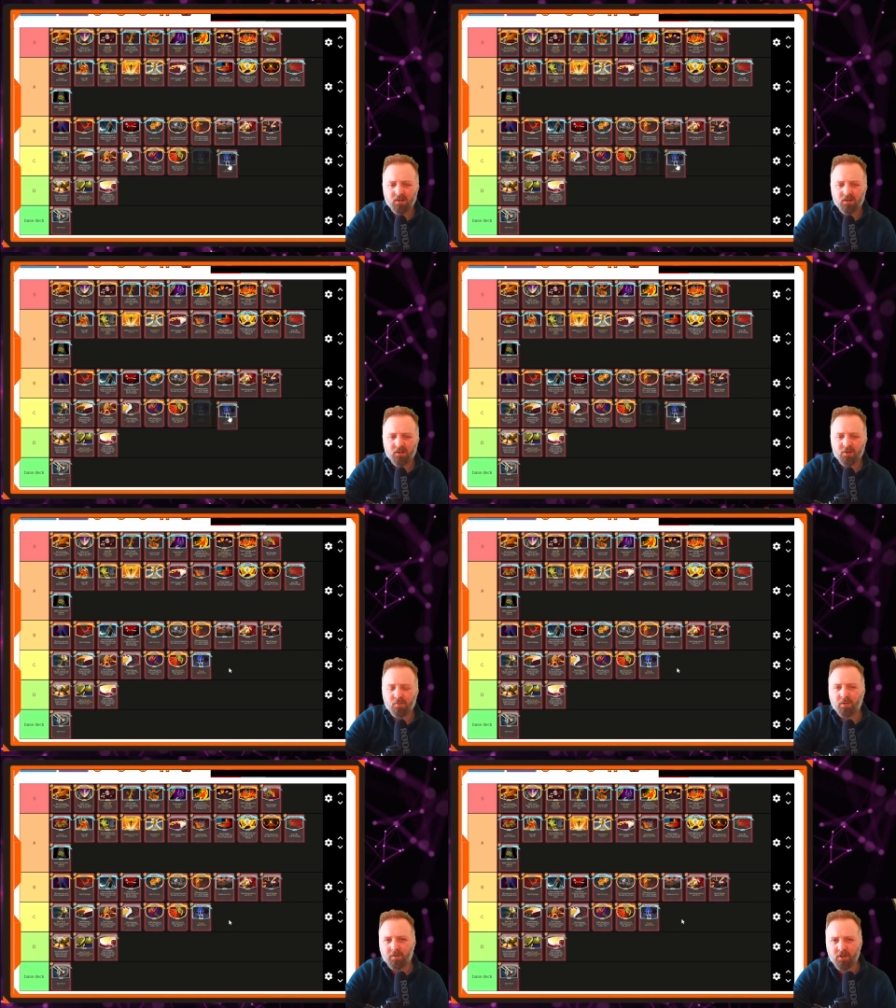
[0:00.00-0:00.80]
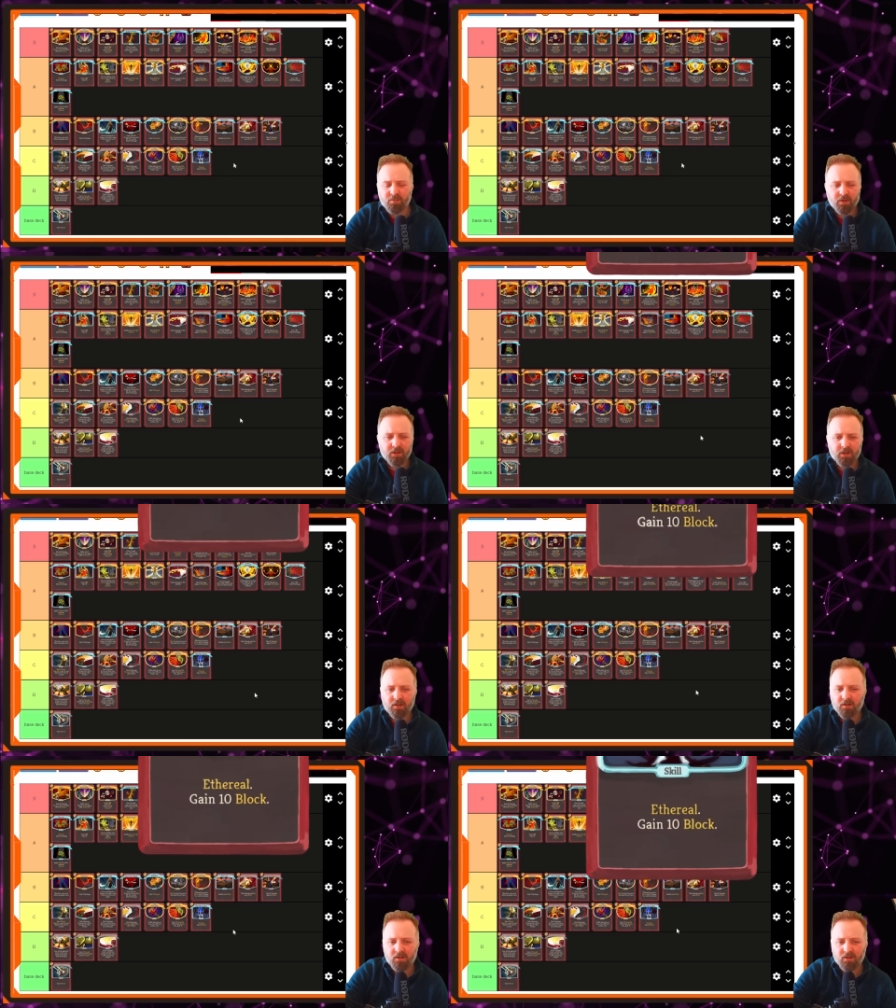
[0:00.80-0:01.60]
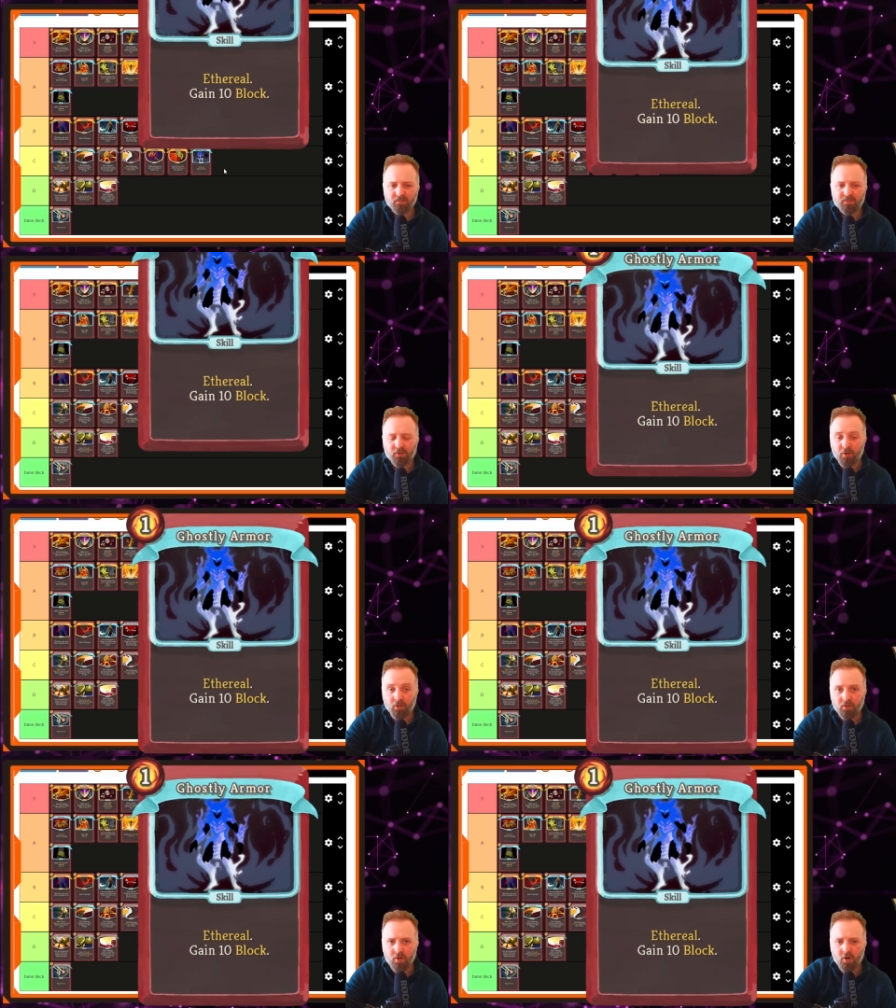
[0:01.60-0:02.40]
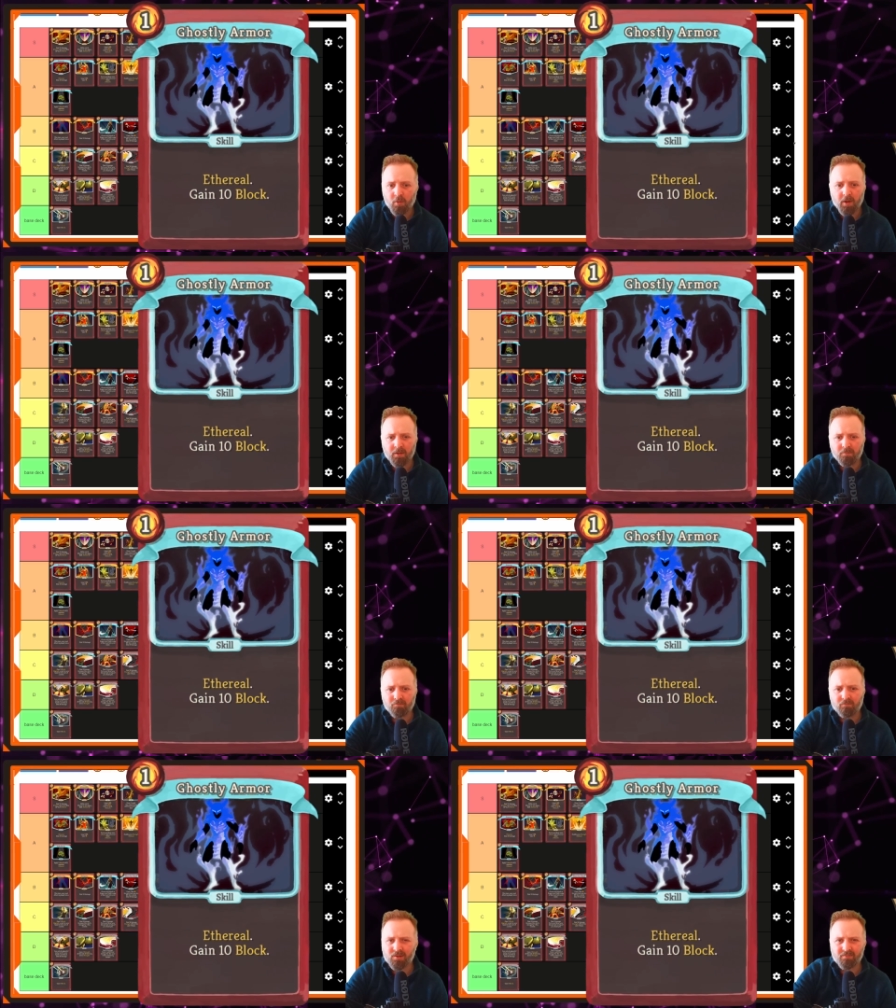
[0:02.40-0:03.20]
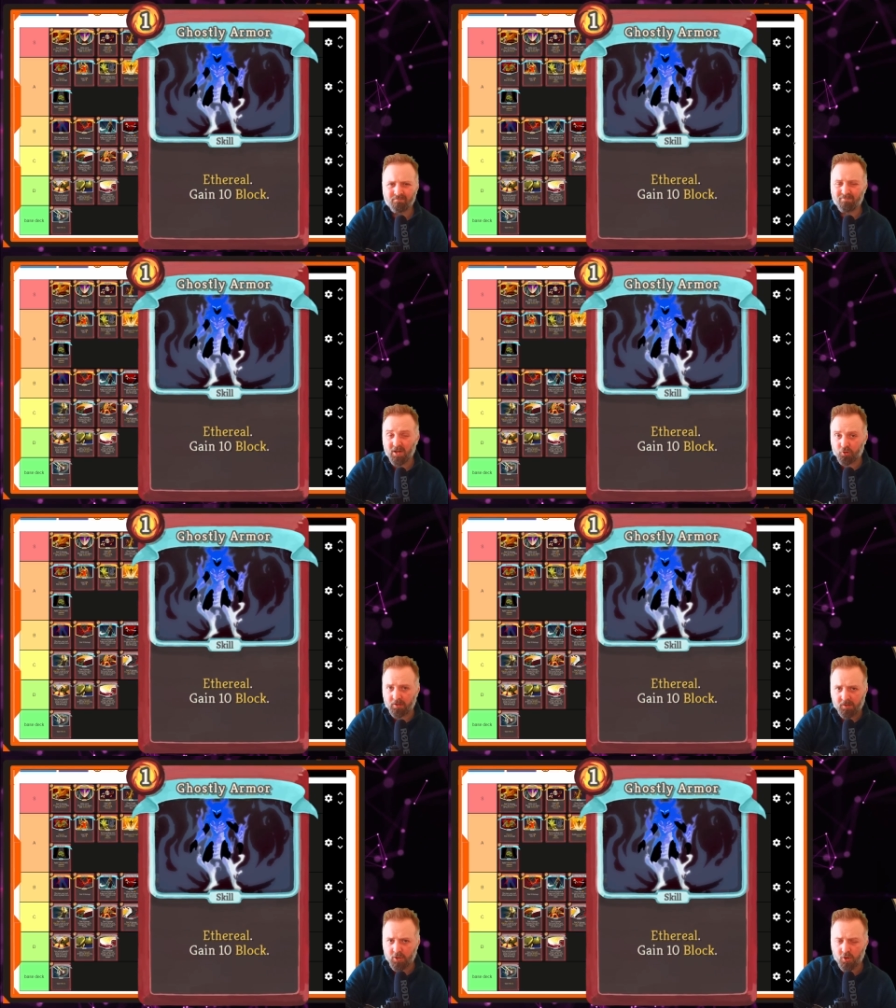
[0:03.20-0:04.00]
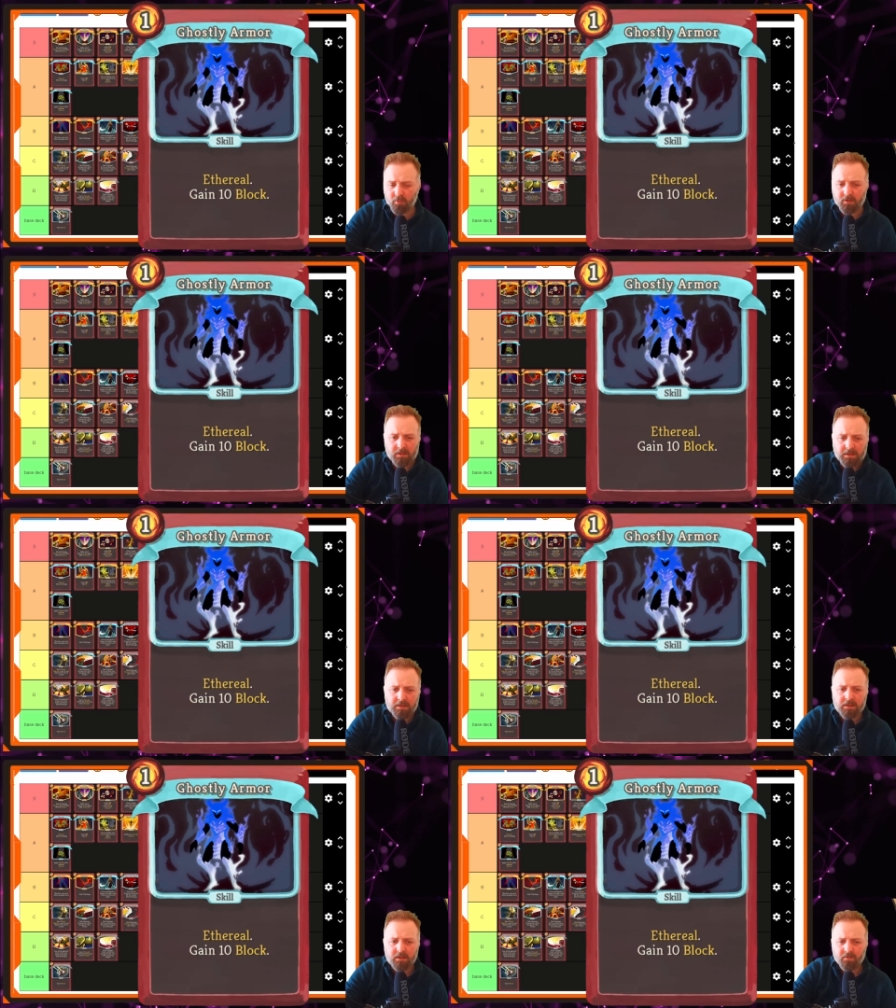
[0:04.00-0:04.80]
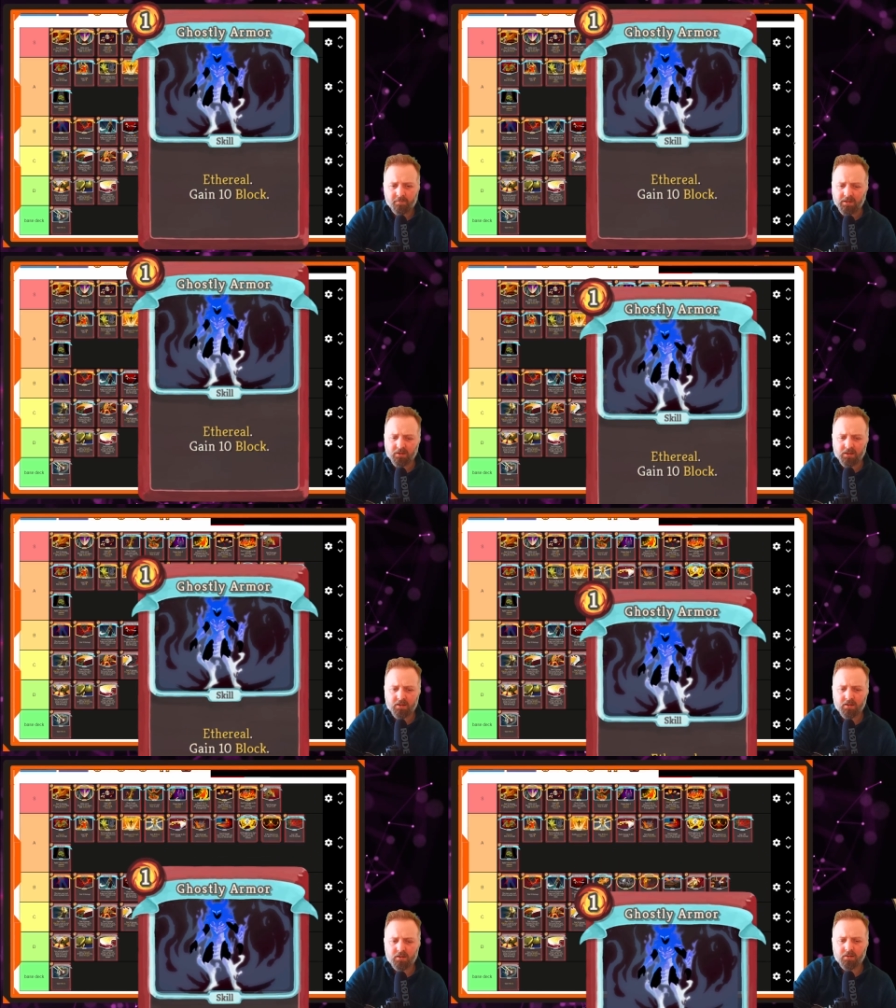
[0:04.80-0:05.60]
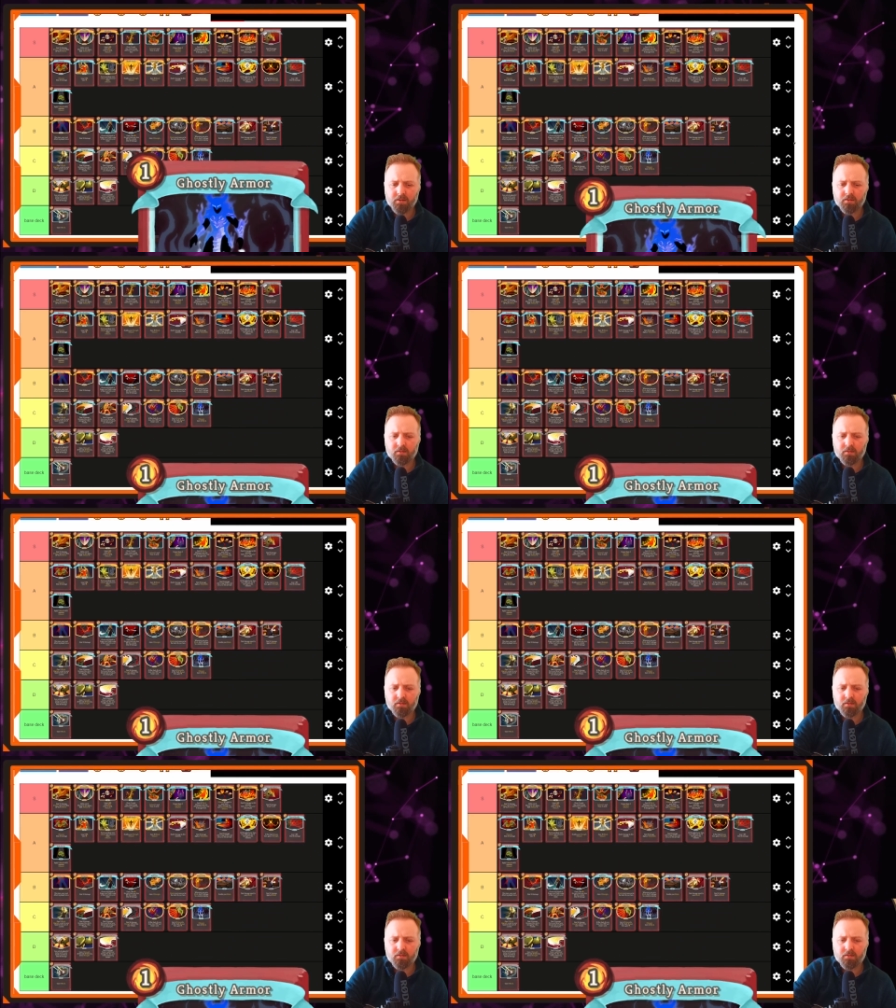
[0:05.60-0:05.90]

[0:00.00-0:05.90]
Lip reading: It's not my first pick. For an uncommon, it's an extremely common feeling card.